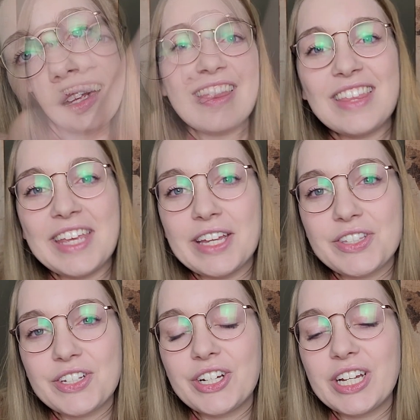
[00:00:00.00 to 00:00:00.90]
The
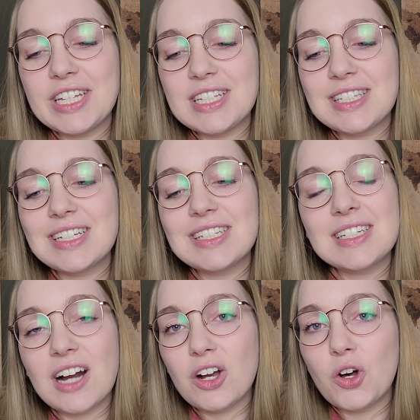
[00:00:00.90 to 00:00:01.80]
answer is
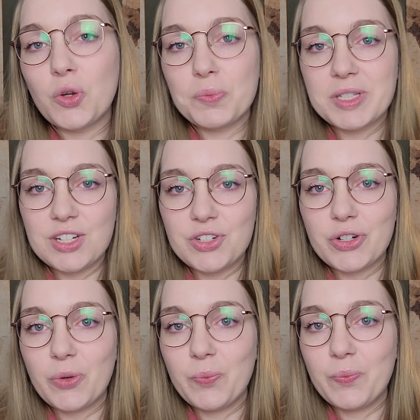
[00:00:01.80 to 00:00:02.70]
Stockholm Syndrome.